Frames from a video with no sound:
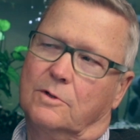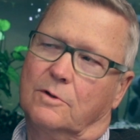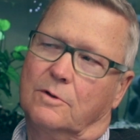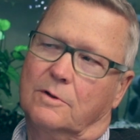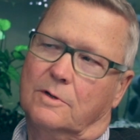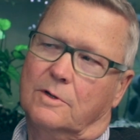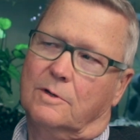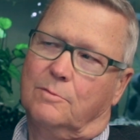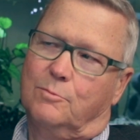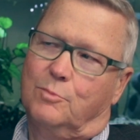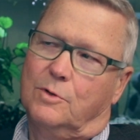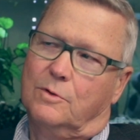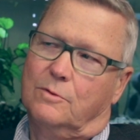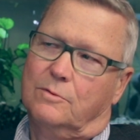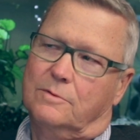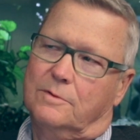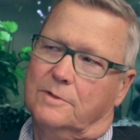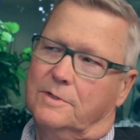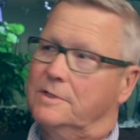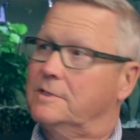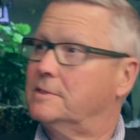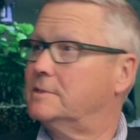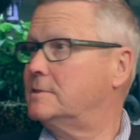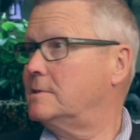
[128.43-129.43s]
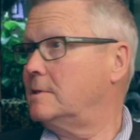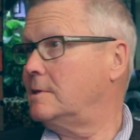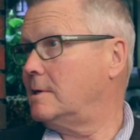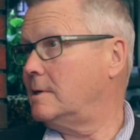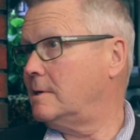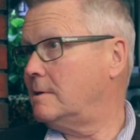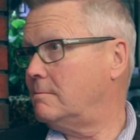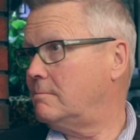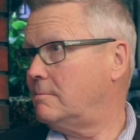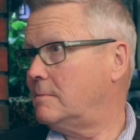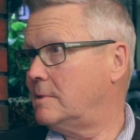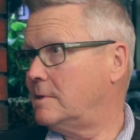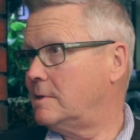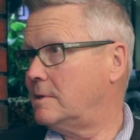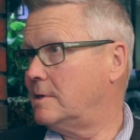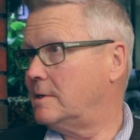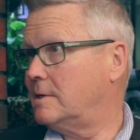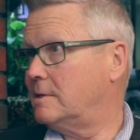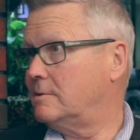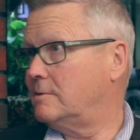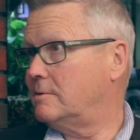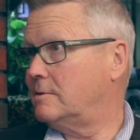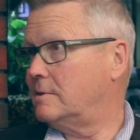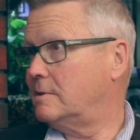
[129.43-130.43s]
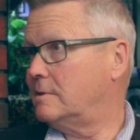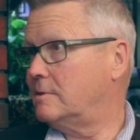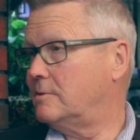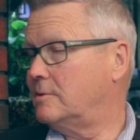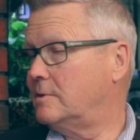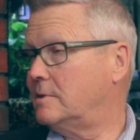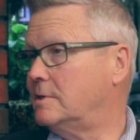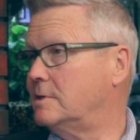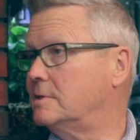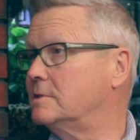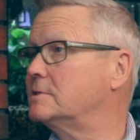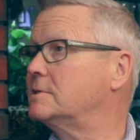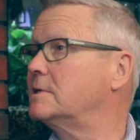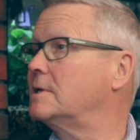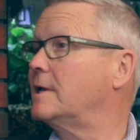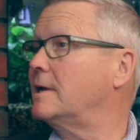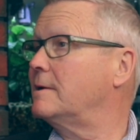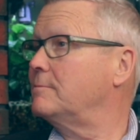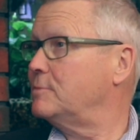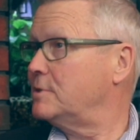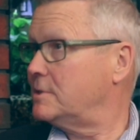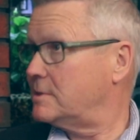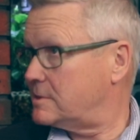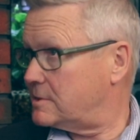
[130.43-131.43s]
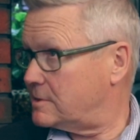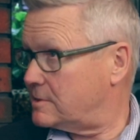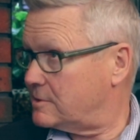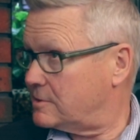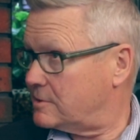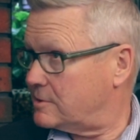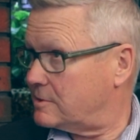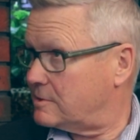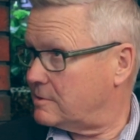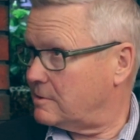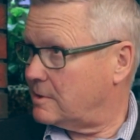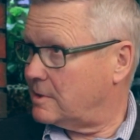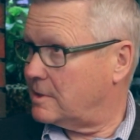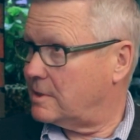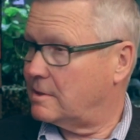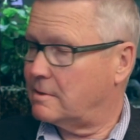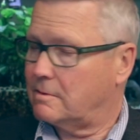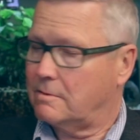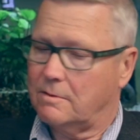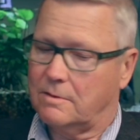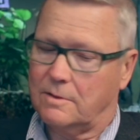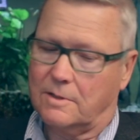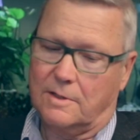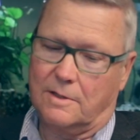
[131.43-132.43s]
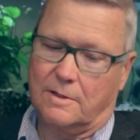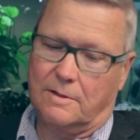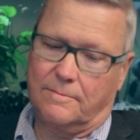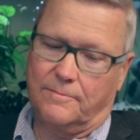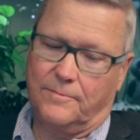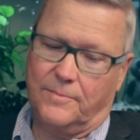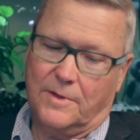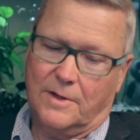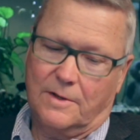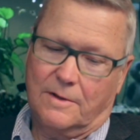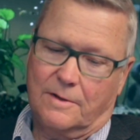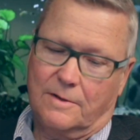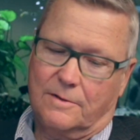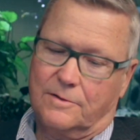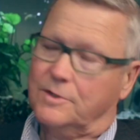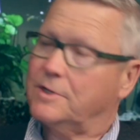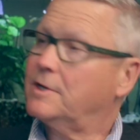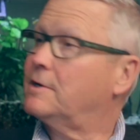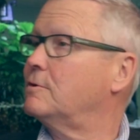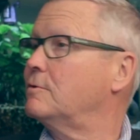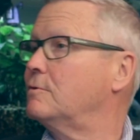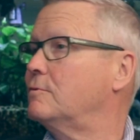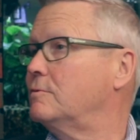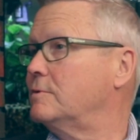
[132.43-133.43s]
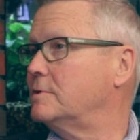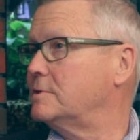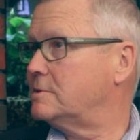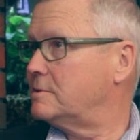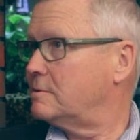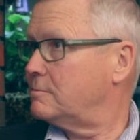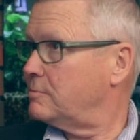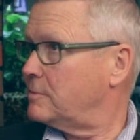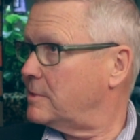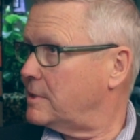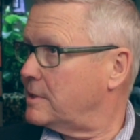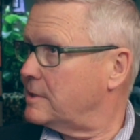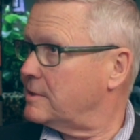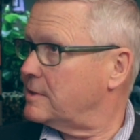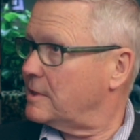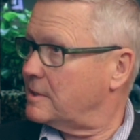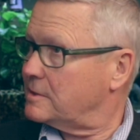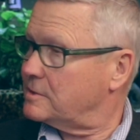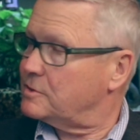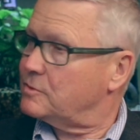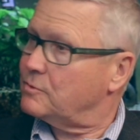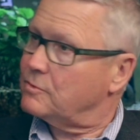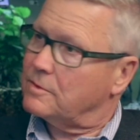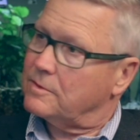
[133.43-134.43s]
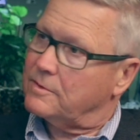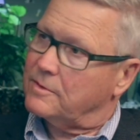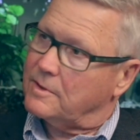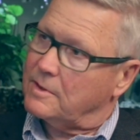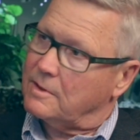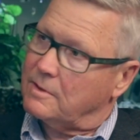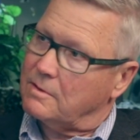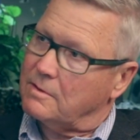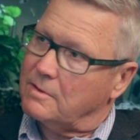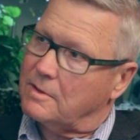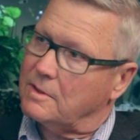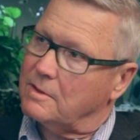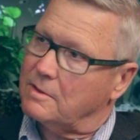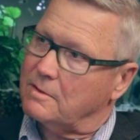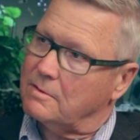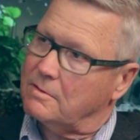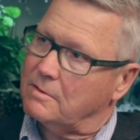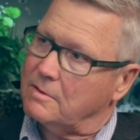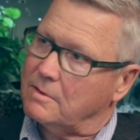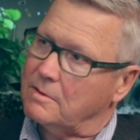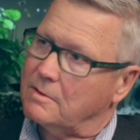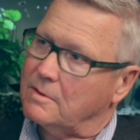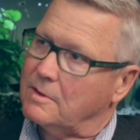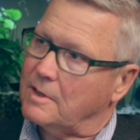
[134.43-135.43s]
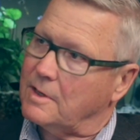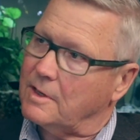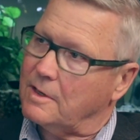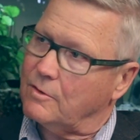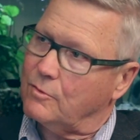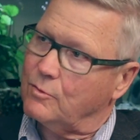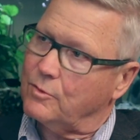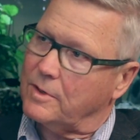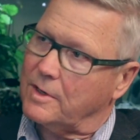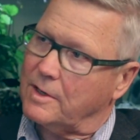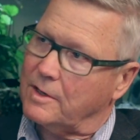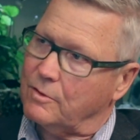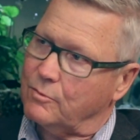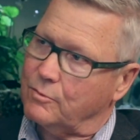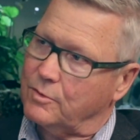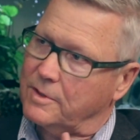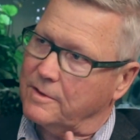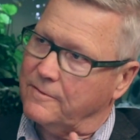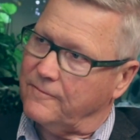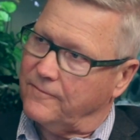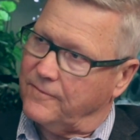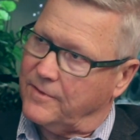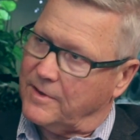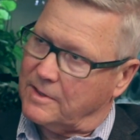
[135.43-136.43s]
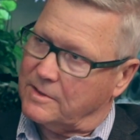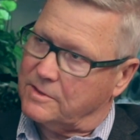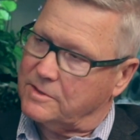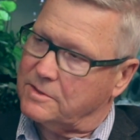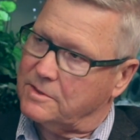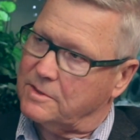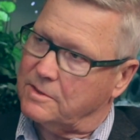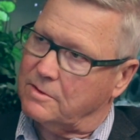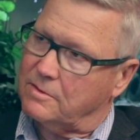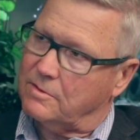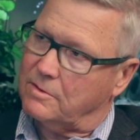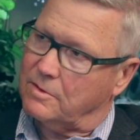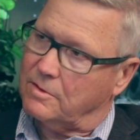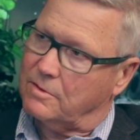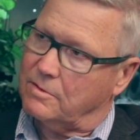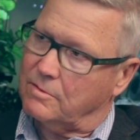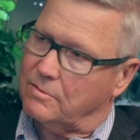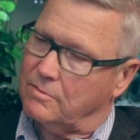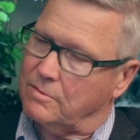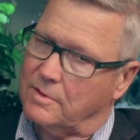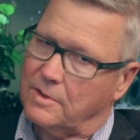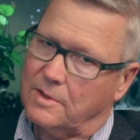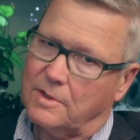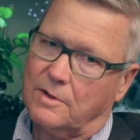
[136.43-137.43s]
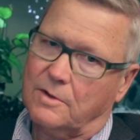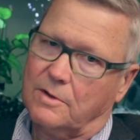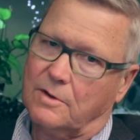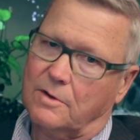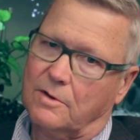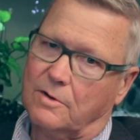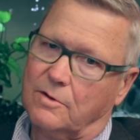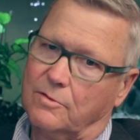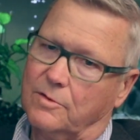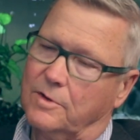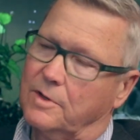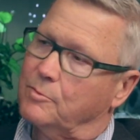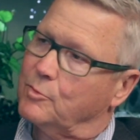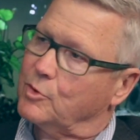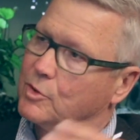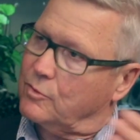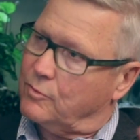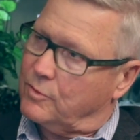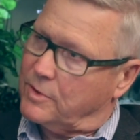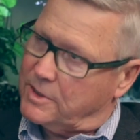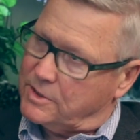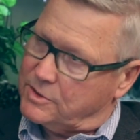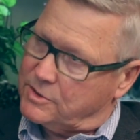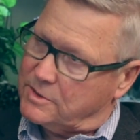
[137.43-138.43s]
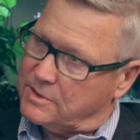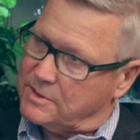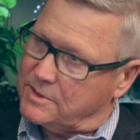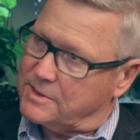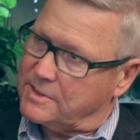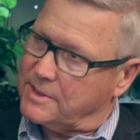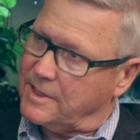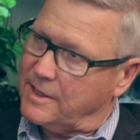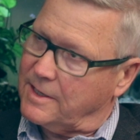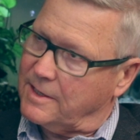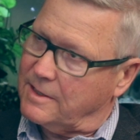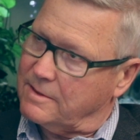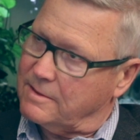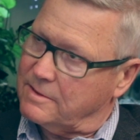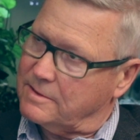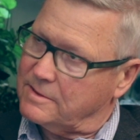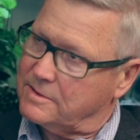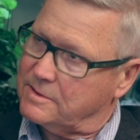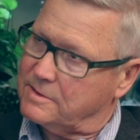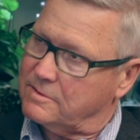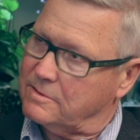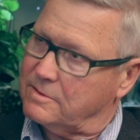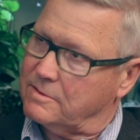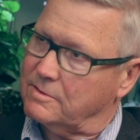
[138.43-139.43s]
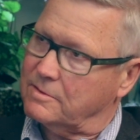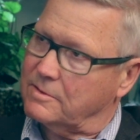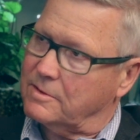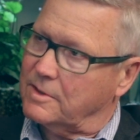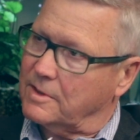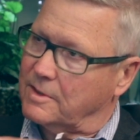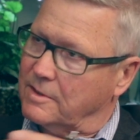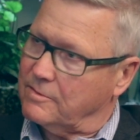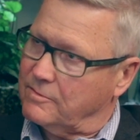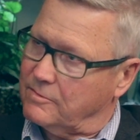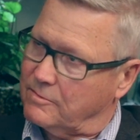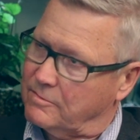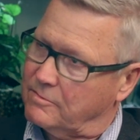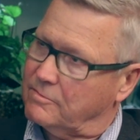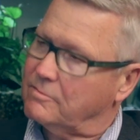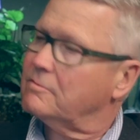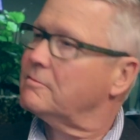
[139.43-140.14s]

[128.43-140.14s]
talk about Islam and Islamists and terrorism and that sort of thing, and how it affects our immigration status and